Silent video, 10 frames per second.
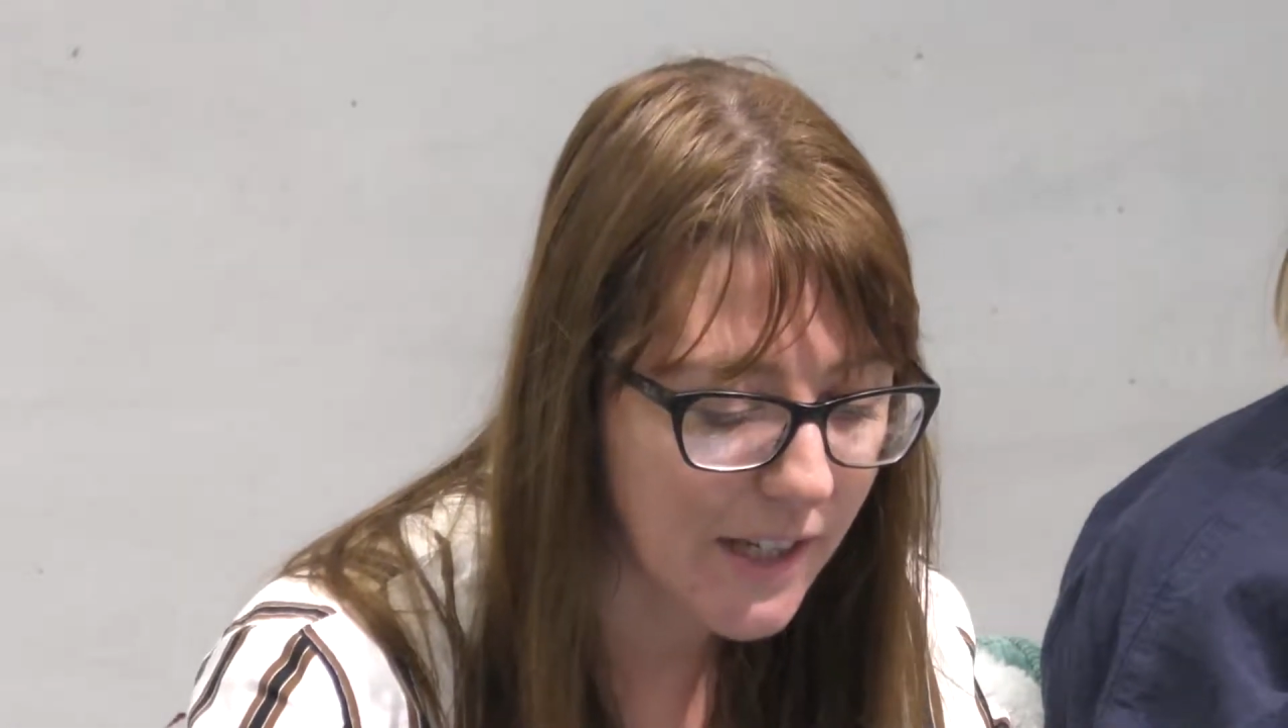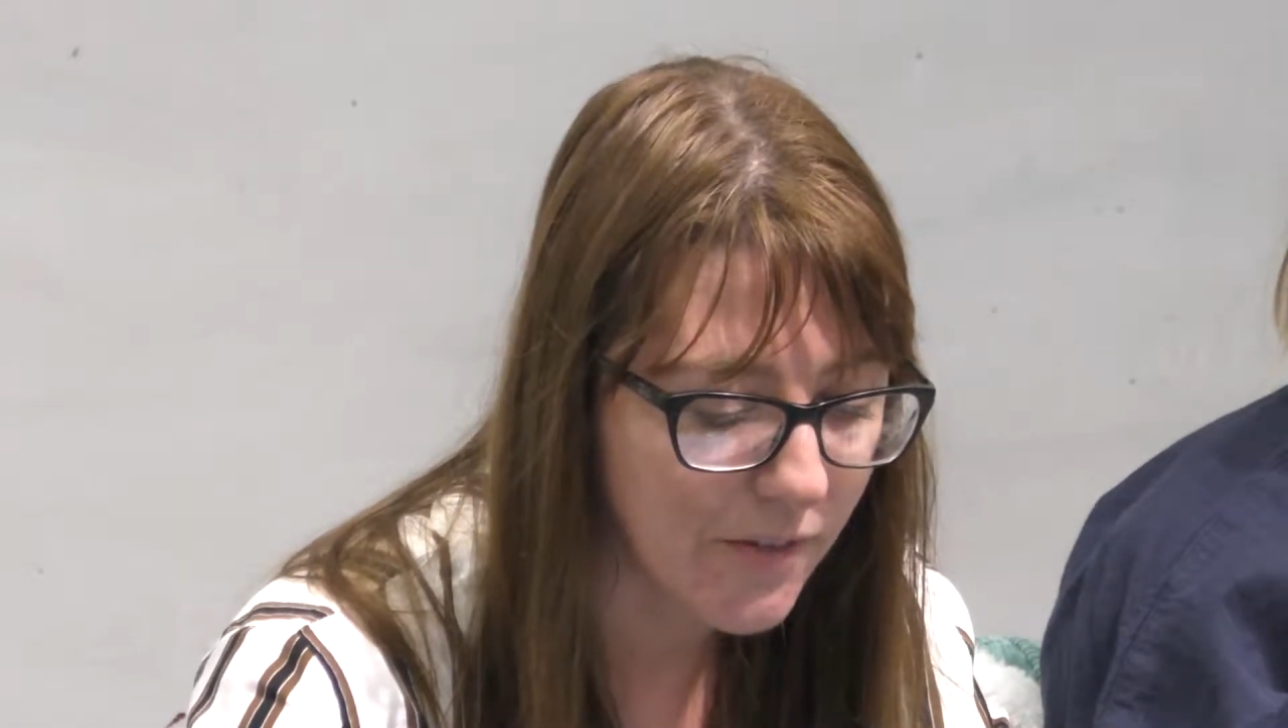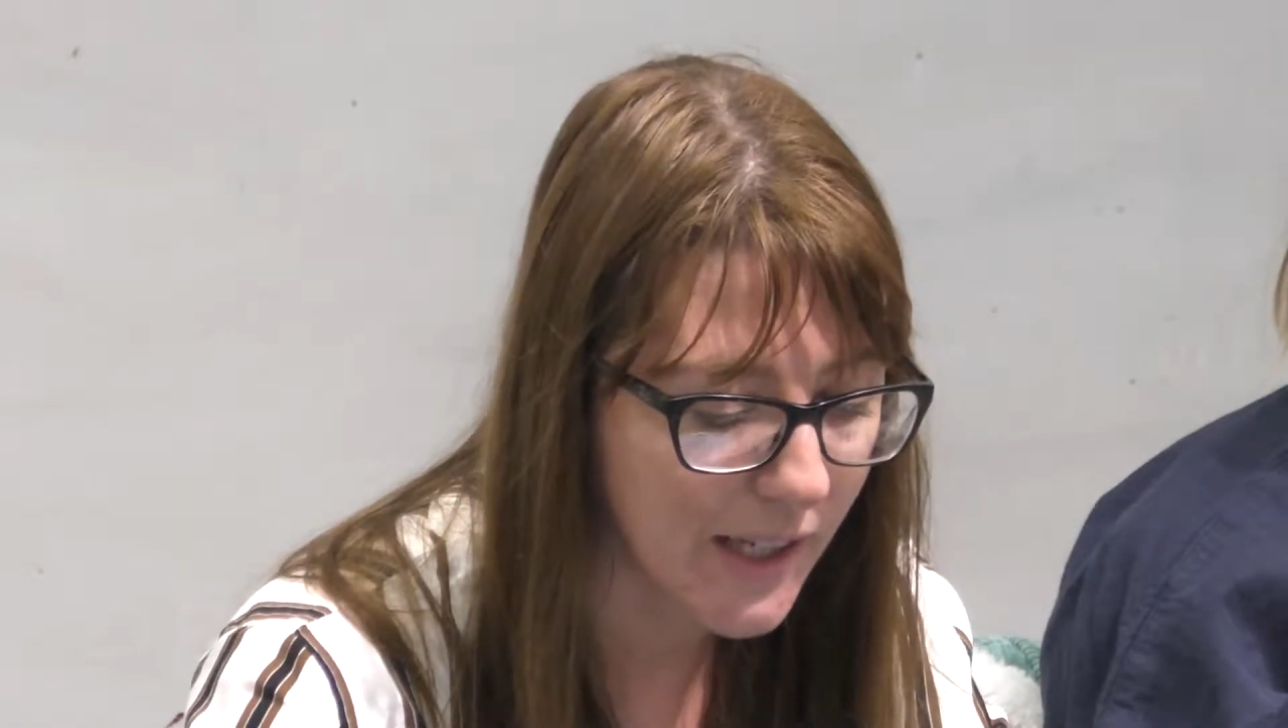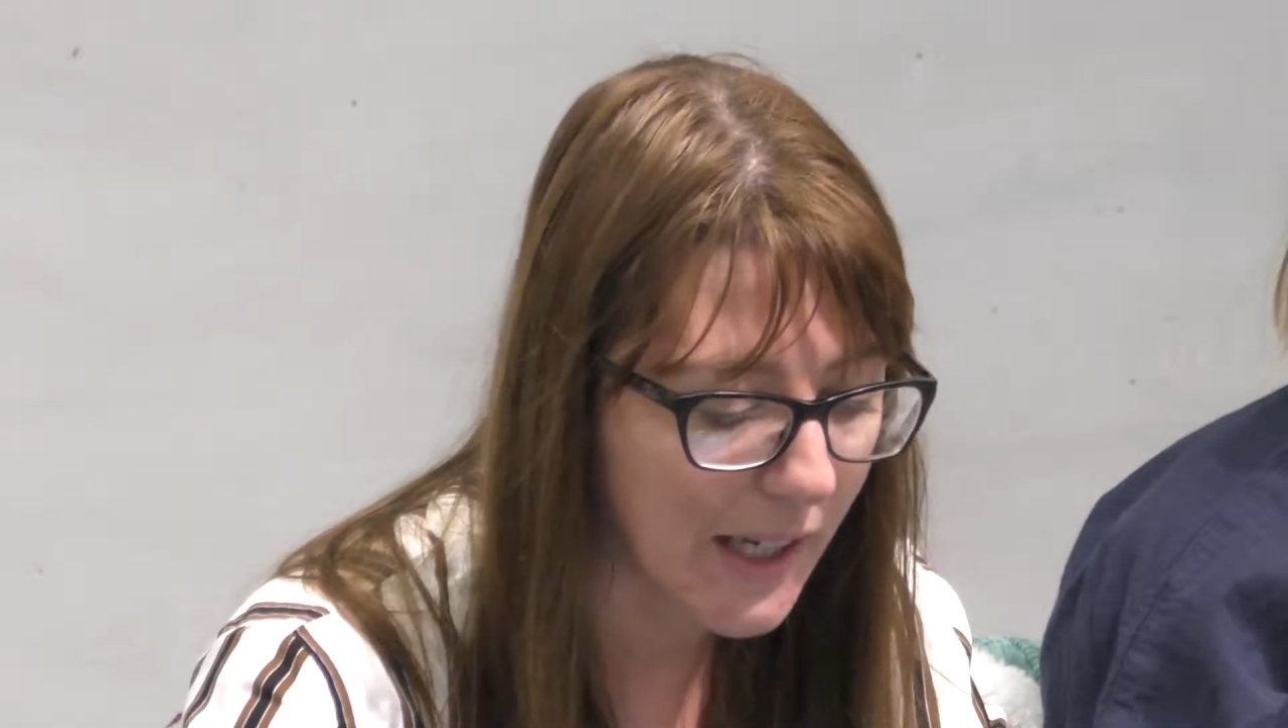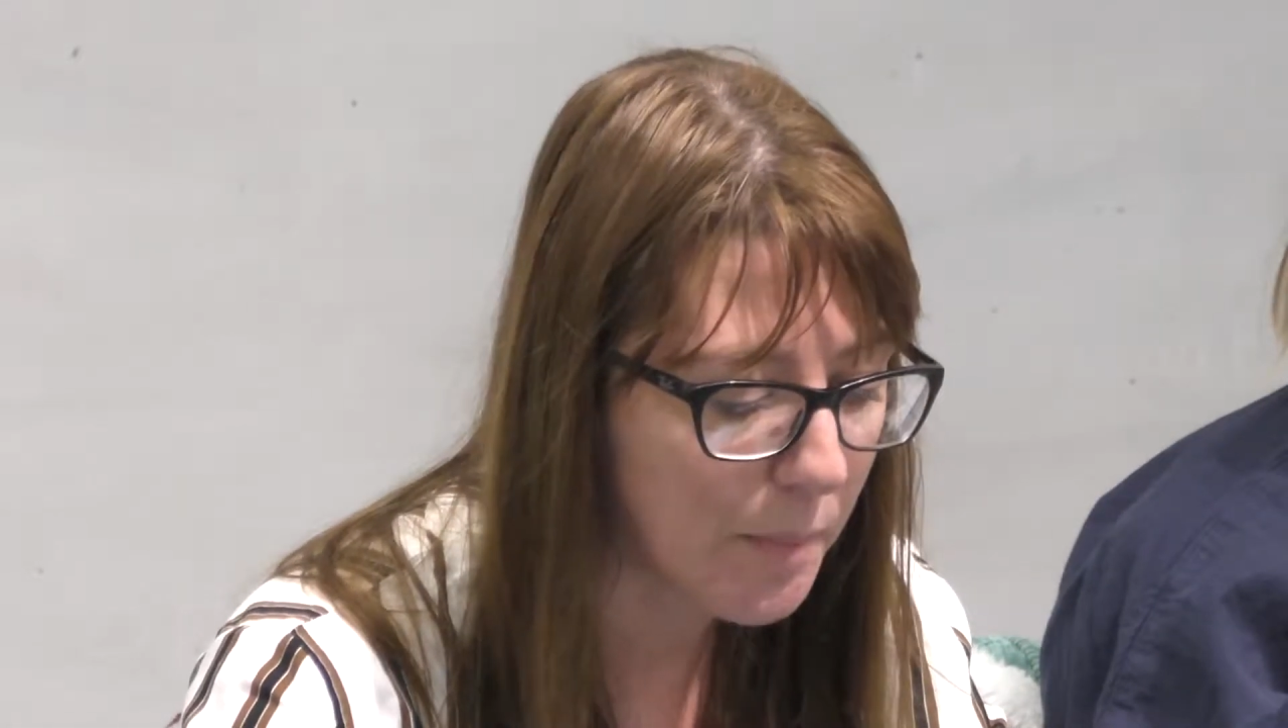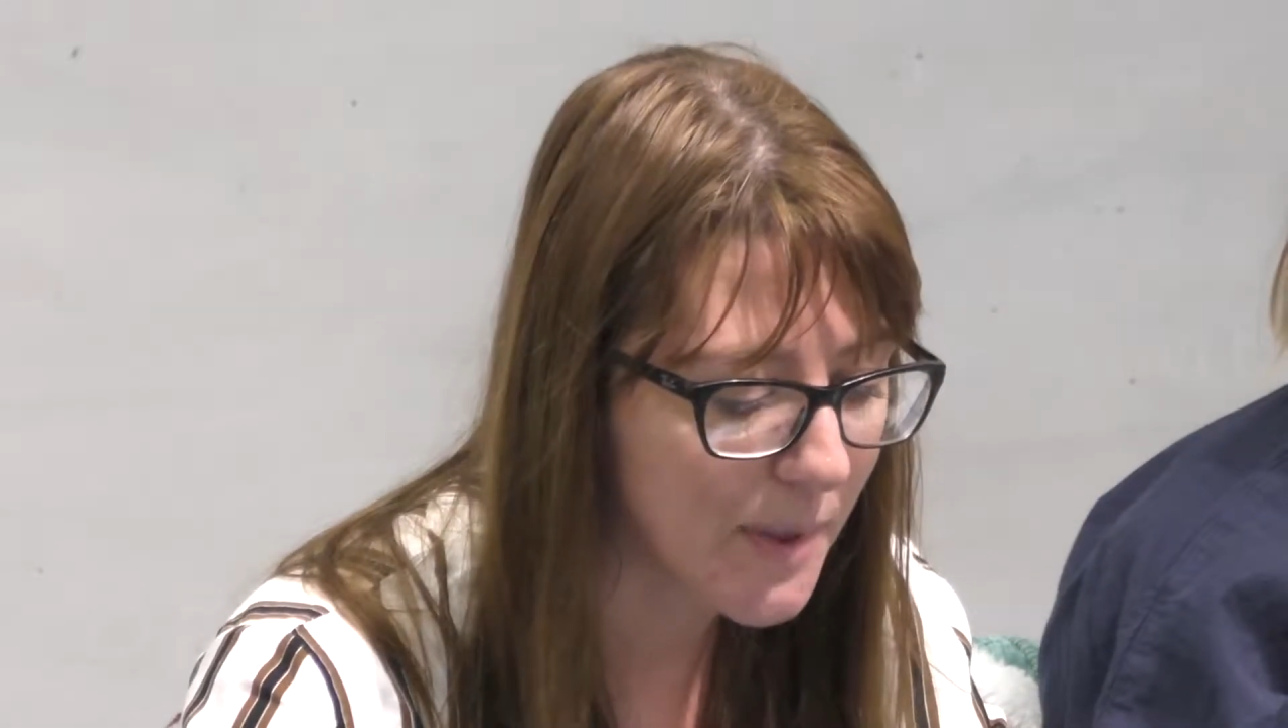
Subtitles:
even keep